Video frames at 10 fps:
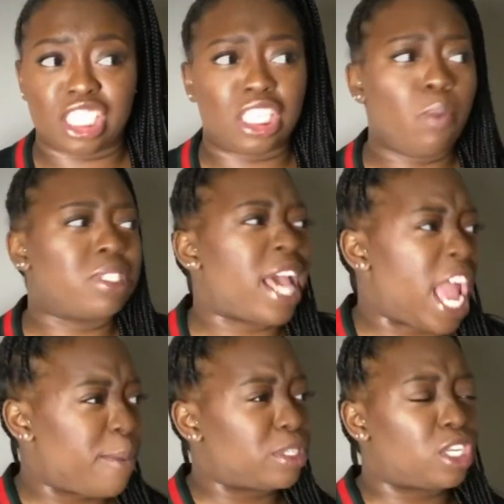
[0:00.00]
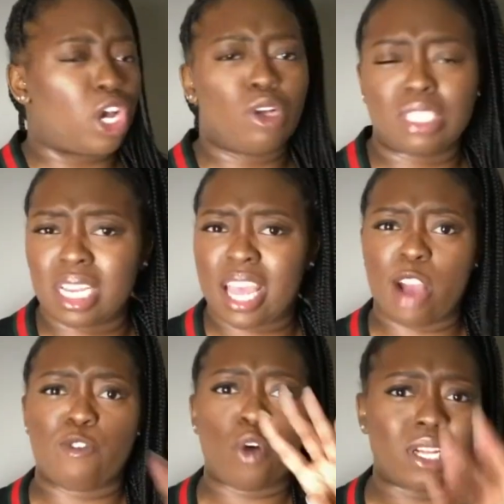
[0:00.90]
She was able to go to the
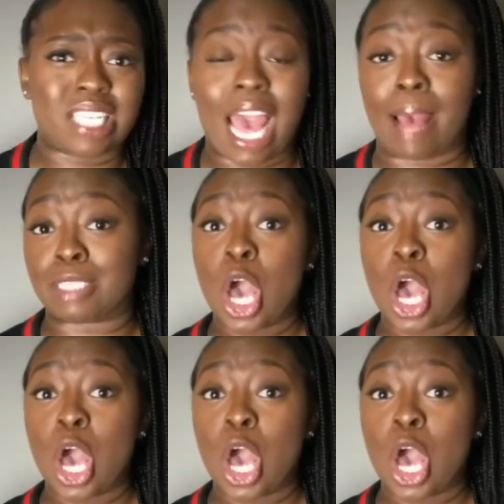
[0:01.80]
king 4 times